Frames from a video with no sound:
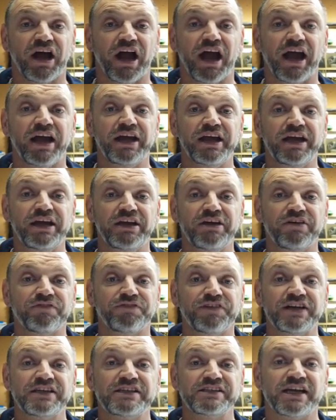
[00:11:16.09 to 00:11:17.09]
a
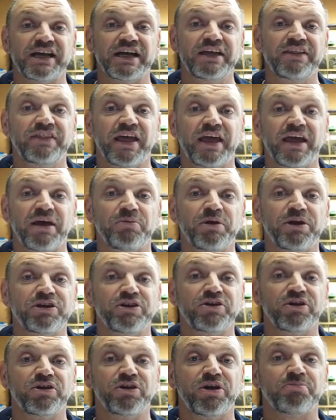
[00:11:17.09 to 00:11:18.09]
feature in there where you
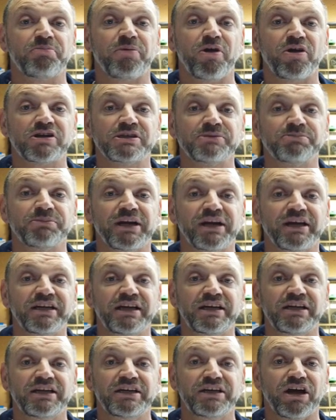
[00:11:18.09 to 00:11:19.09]
can
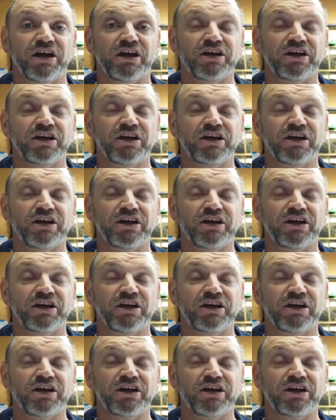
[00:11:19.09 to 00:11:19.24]
approximately